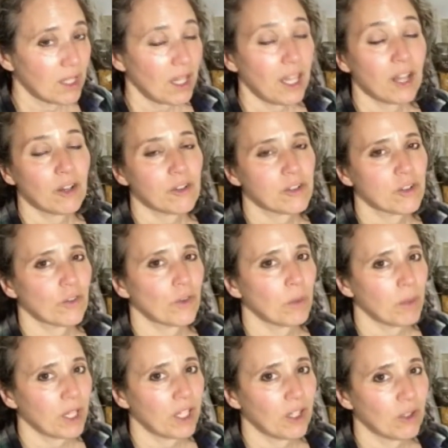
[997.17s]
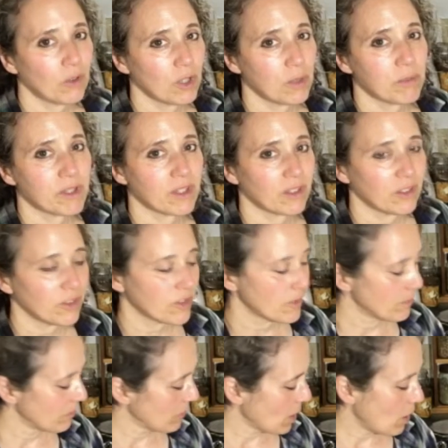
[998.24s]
and also for making creamsicles.